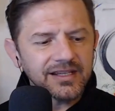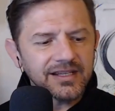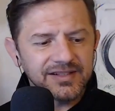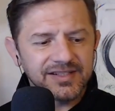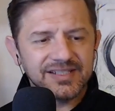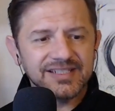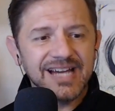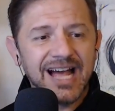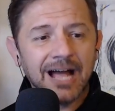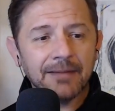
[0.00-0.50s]

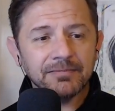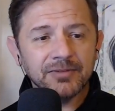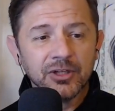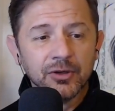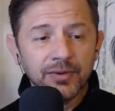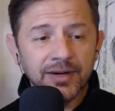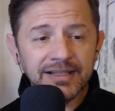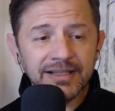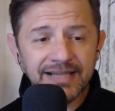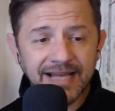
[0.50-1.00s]
Stop
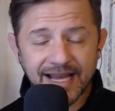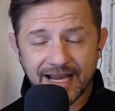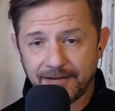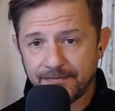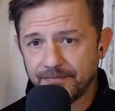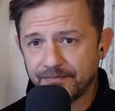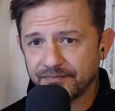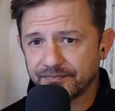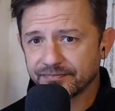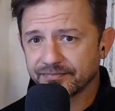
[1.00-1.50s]
doing that.
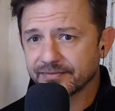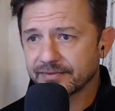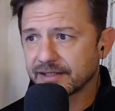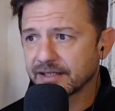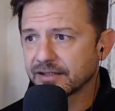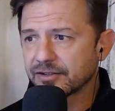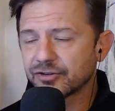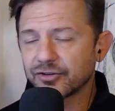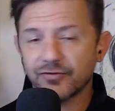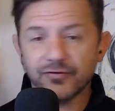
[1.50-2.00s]

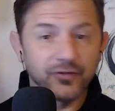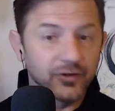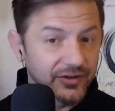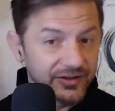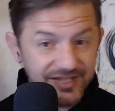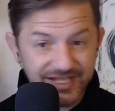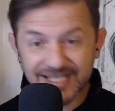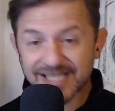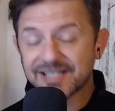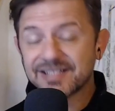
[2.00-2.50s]
For
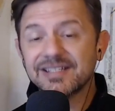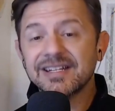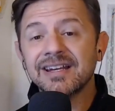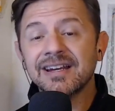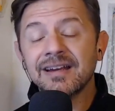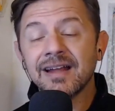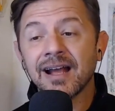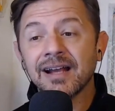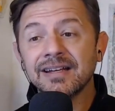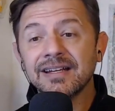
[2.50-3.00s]
60 to
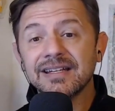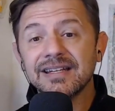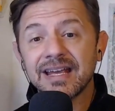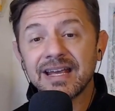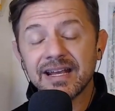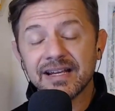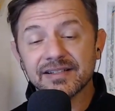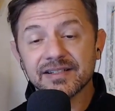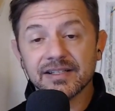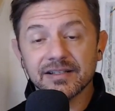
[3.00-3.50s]
90
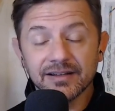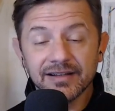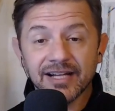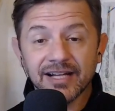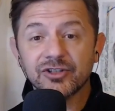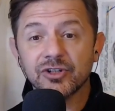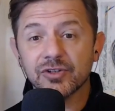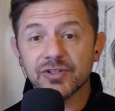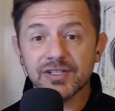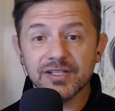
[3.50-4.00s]
days,
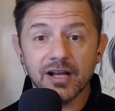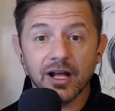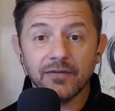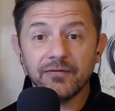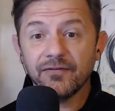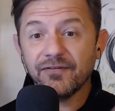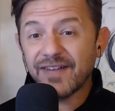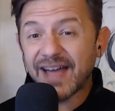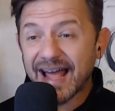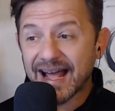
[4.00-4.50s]
let
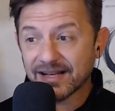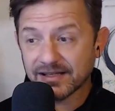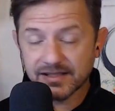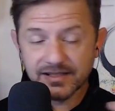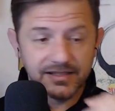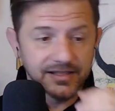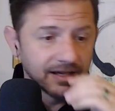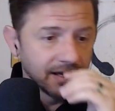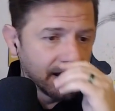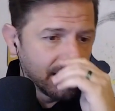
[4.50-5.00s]
yourself
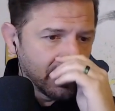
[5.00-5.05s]
fast.